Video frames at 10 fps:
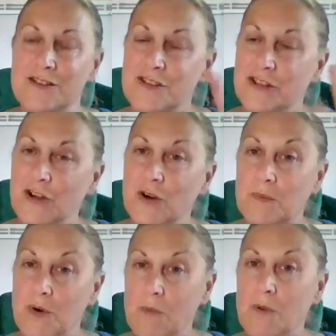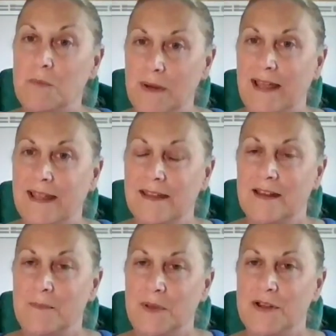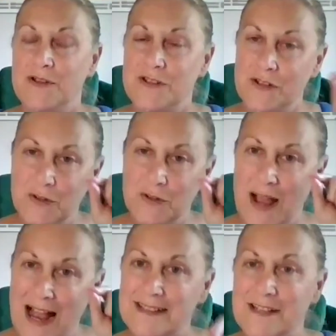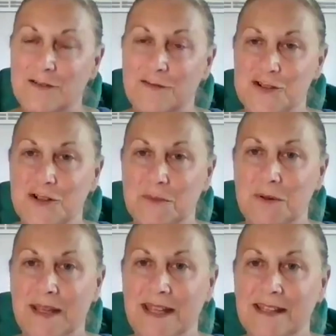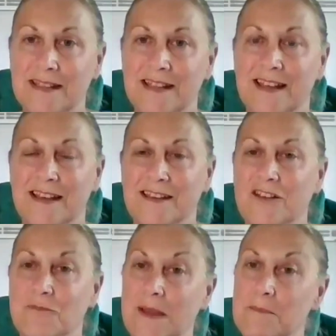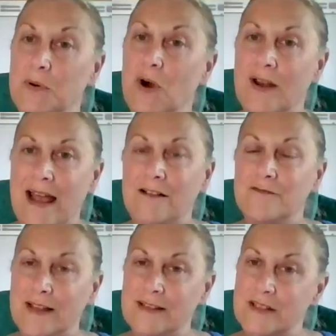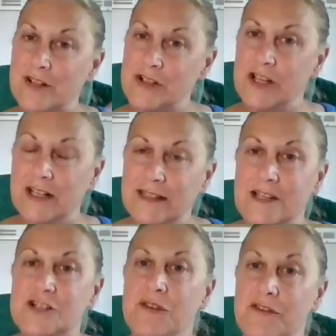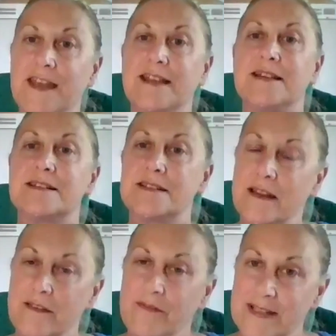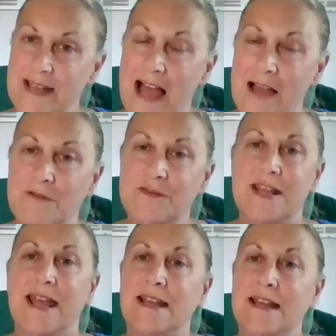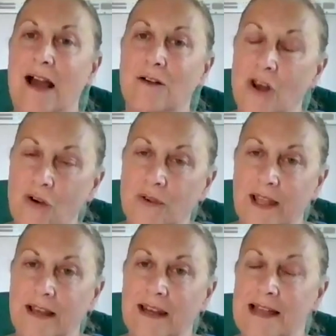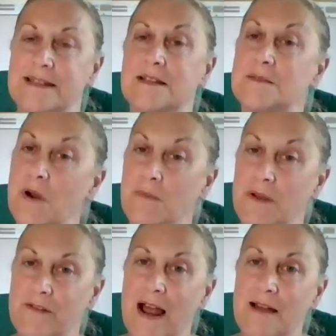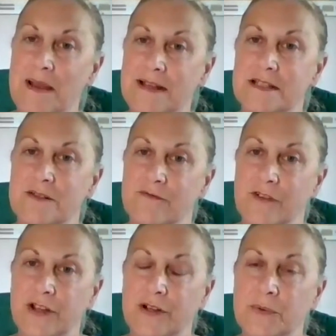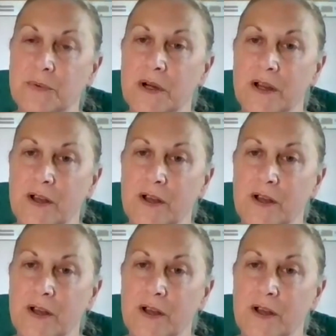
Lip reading: So you're probably a person who has enough dopamine. You've been put on Elvans because your clinician thinks the time of day and how long it lasts is probably the right medicine for you.